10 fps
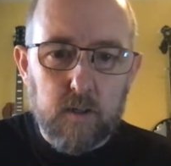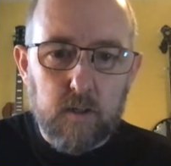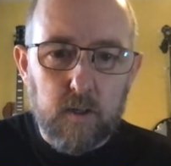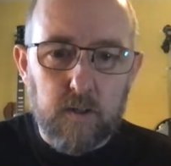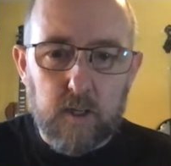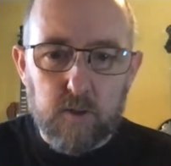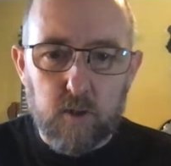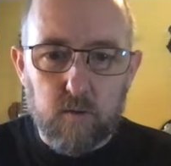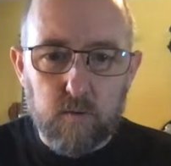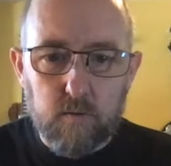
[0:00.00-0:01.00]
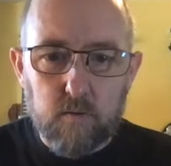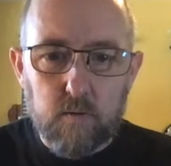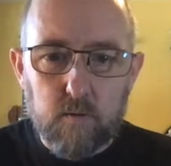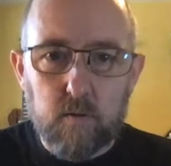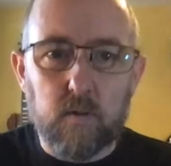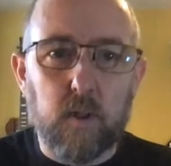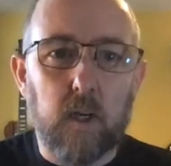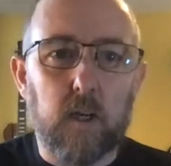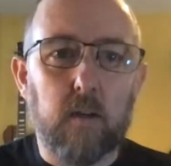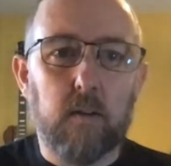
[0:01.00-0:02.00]
And that's on.
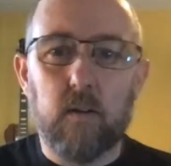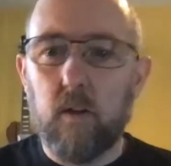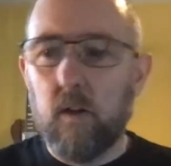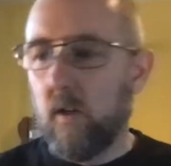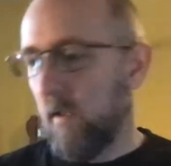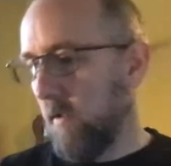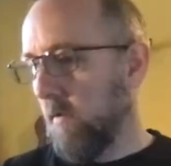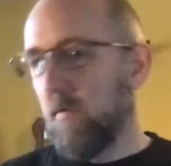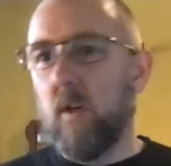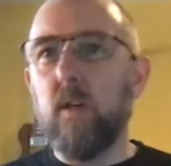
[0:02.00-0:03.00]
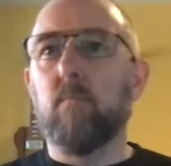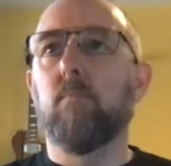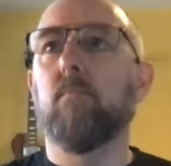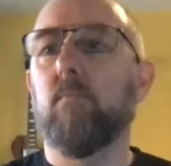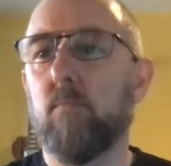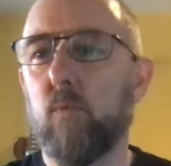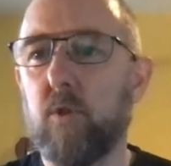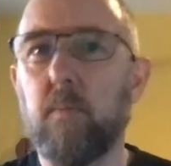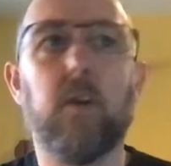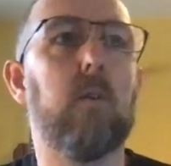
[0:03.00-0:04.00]
Okay. All right. Where's
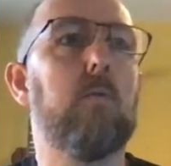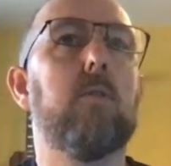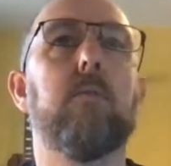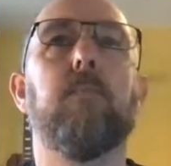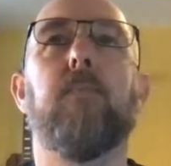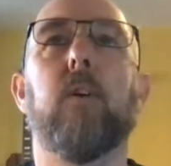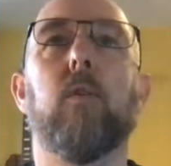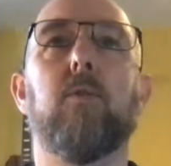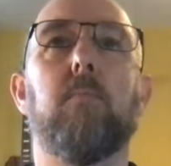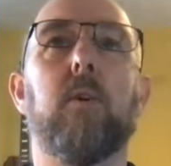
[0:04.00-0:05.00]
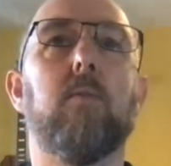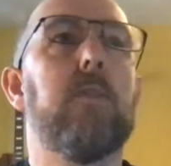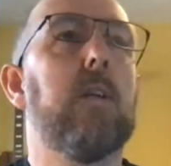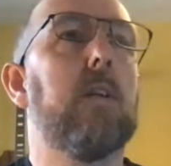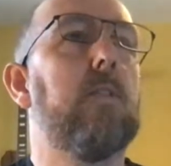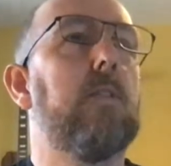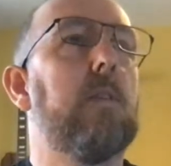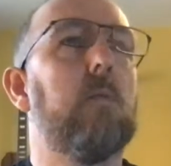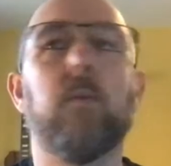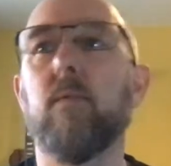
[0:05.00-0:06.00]
my notes? I've got some notes here to see
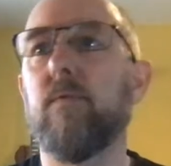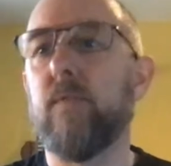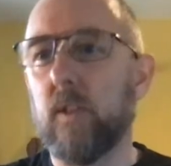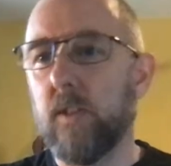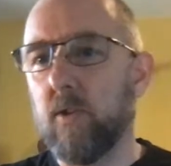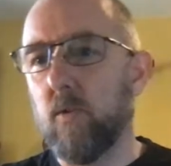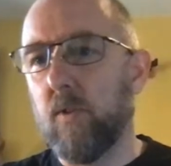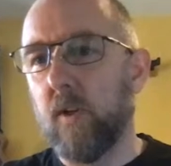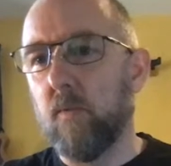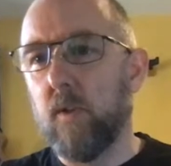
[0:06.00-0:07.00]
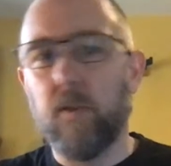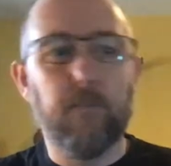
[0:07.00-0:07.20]
what we can fill this whole thing with.